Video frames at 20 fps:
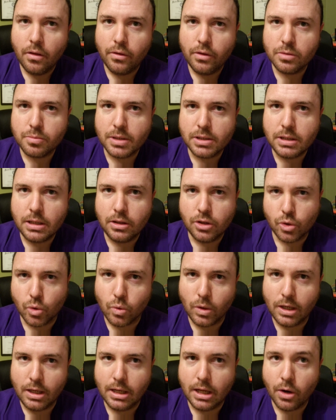especially in the
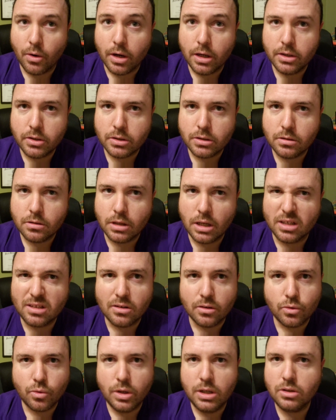green areas,
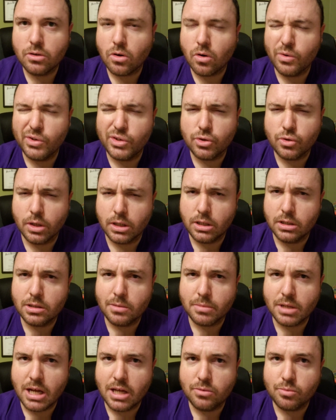greens are always tricky
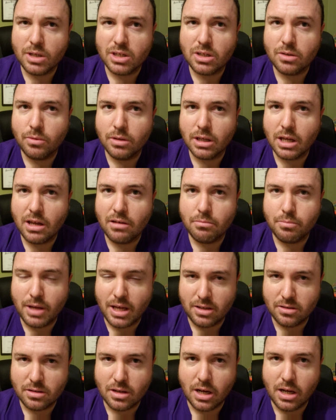sometimes, especially when it came to
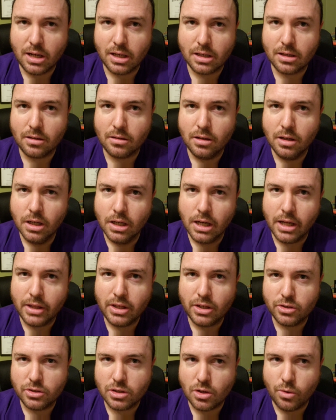Panasonic, and I
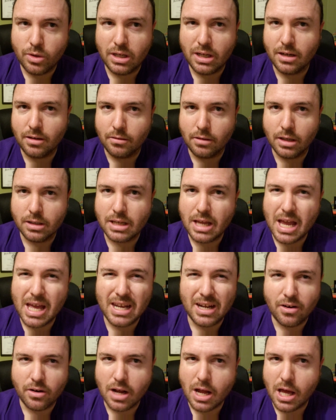think Sony and
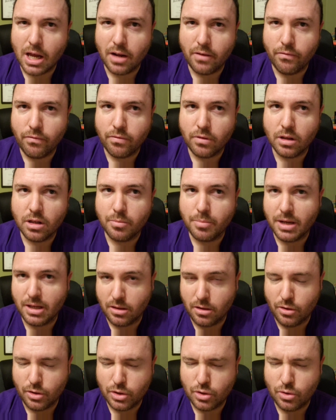Canon are kind of a little bit
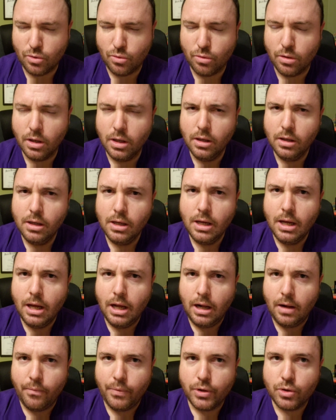in there too.
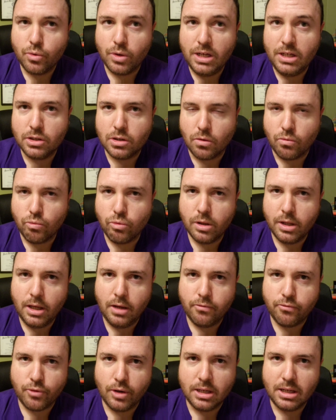The greens are
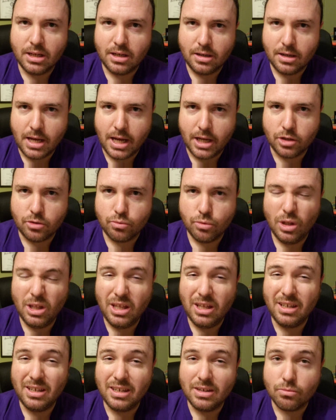really freaking nice,
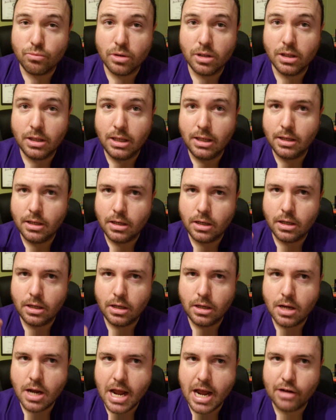really, really
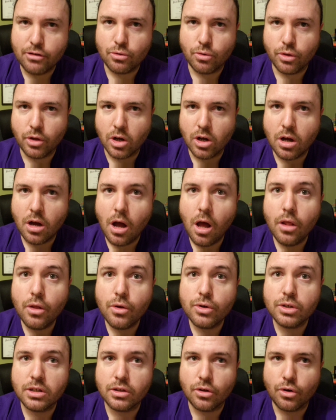natural. The
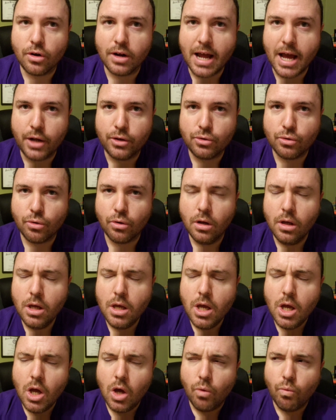colors in there are natural.
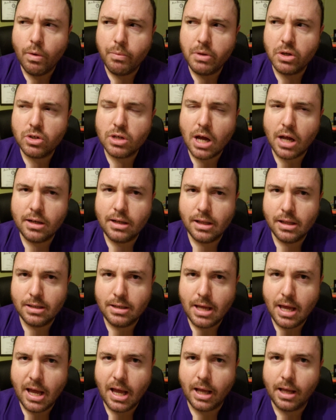When we shot the other
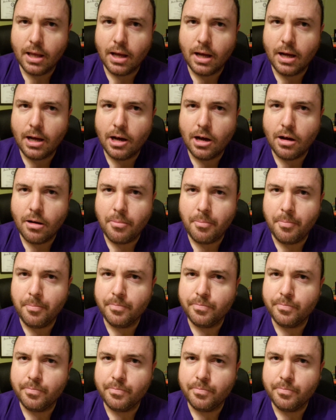day, let